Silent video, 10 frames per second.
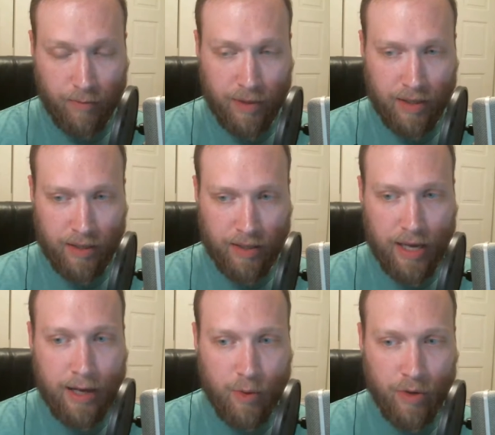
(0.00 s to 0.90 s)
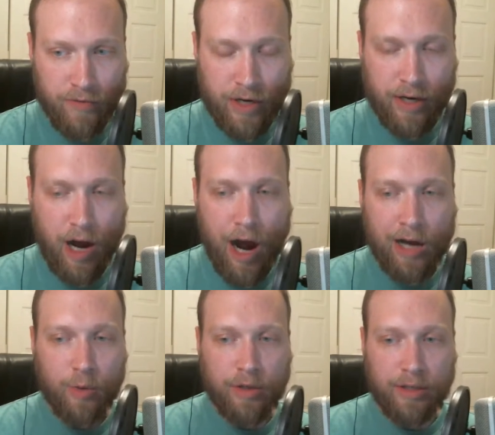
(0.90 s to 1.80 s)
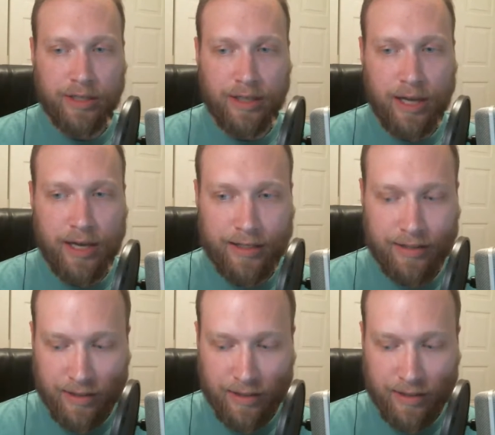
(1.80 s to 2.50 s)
but yeah, you would have done it awkwardly, like...